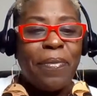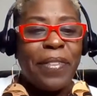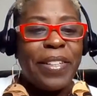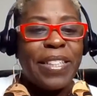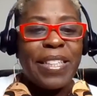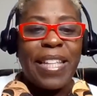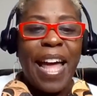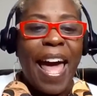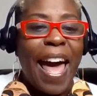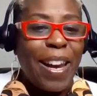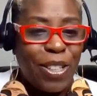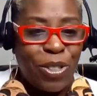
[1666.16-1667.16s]
This is the
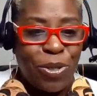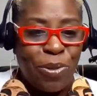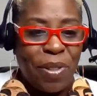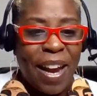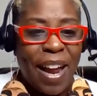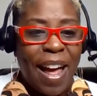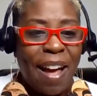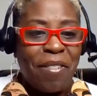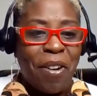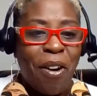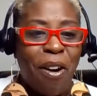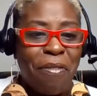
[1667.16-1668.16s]
attitude that I have
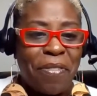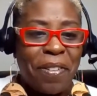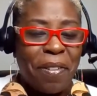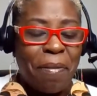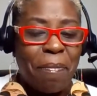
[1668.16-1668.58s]
to offer.